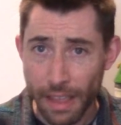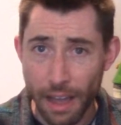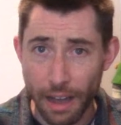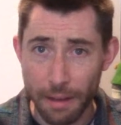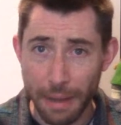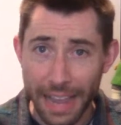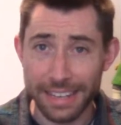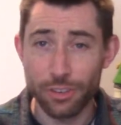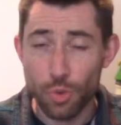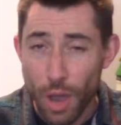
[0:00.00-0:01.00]
I
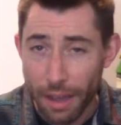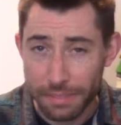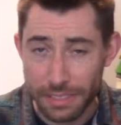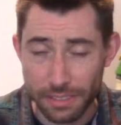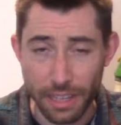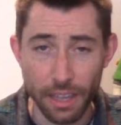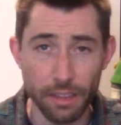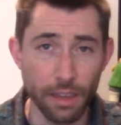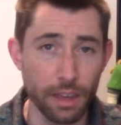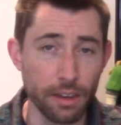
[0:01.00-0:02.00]
do have to say
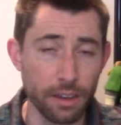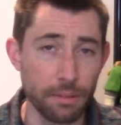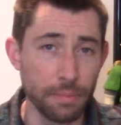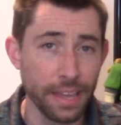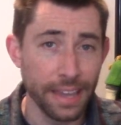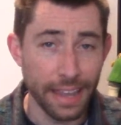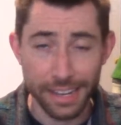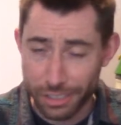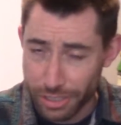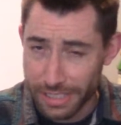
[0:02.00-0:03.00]
that
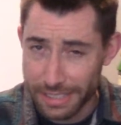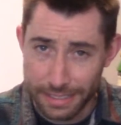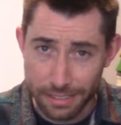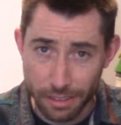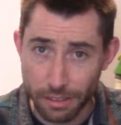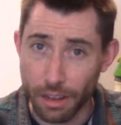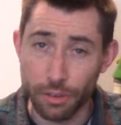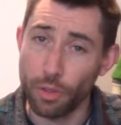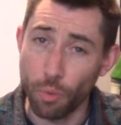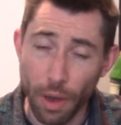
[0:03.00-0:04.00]
Andrea is a little
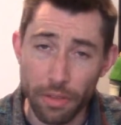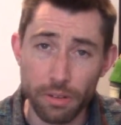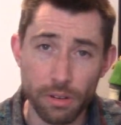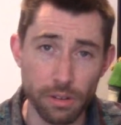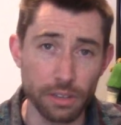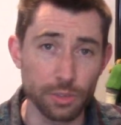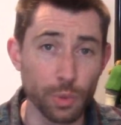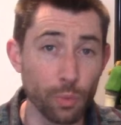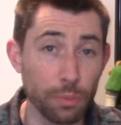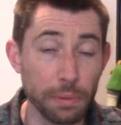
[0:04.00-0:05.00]
under the weather, or else
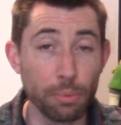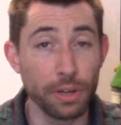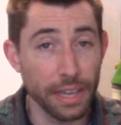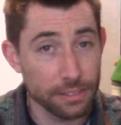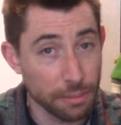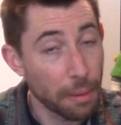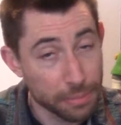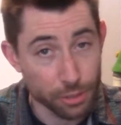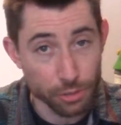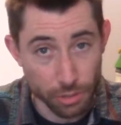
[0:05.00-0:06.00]
we would be putting out some
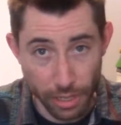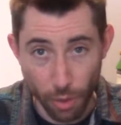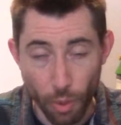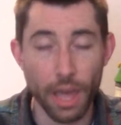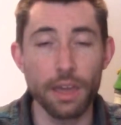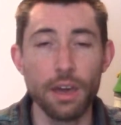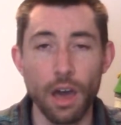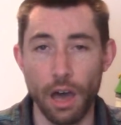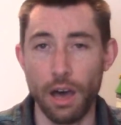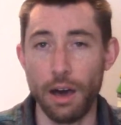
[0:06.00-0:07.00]
episodes right away.
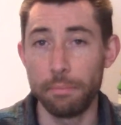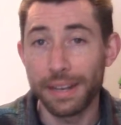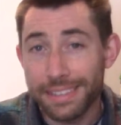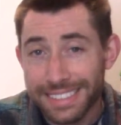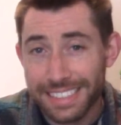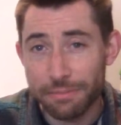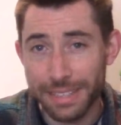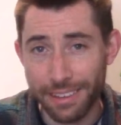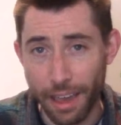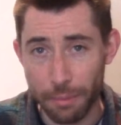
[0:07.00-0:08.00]
But it does give me
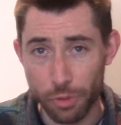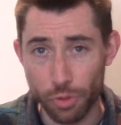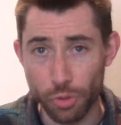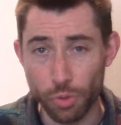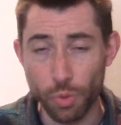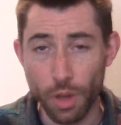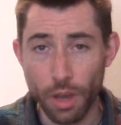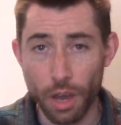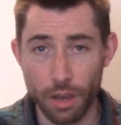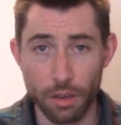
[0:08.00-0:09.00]
time to
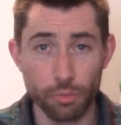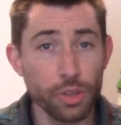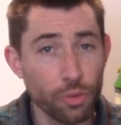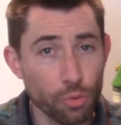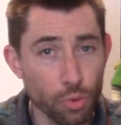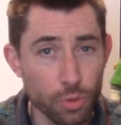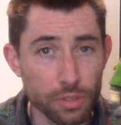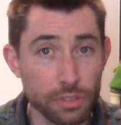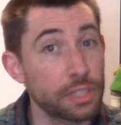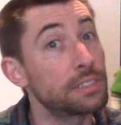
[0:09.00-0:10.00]
read the
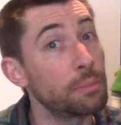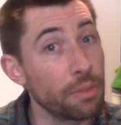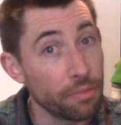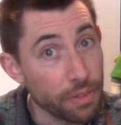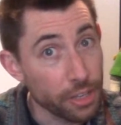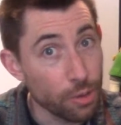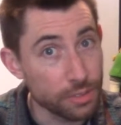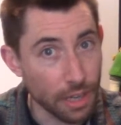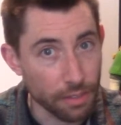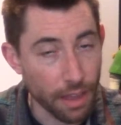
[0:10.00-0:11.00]
rules, look at some of the
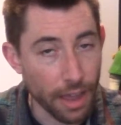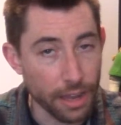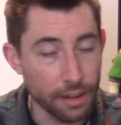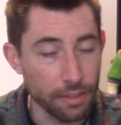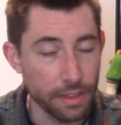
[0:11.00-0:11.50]
videos online.